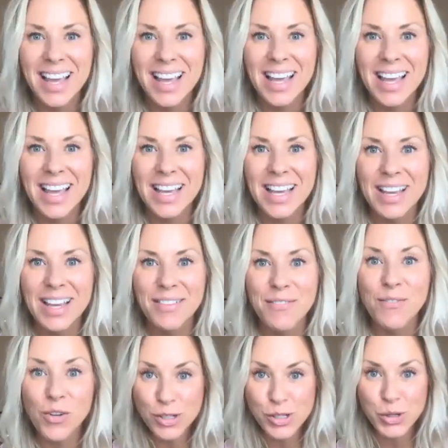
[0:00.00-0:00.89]

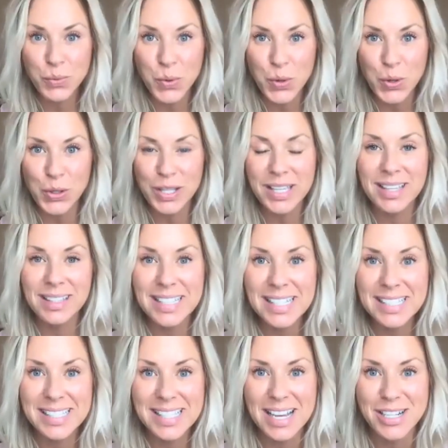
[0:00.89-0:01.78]
virtual healing
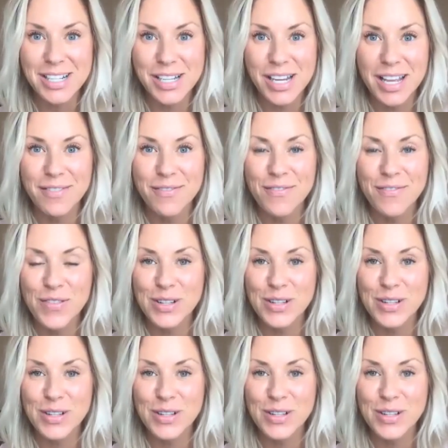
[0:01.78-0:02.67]
session for
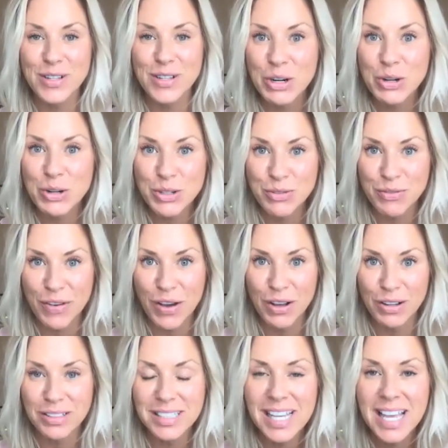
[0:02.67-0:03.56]
Dan
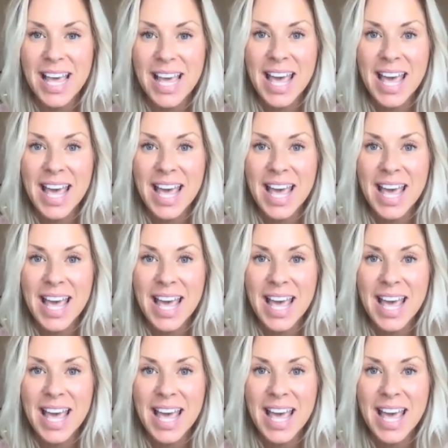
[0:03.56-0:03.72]
Hirschfeld.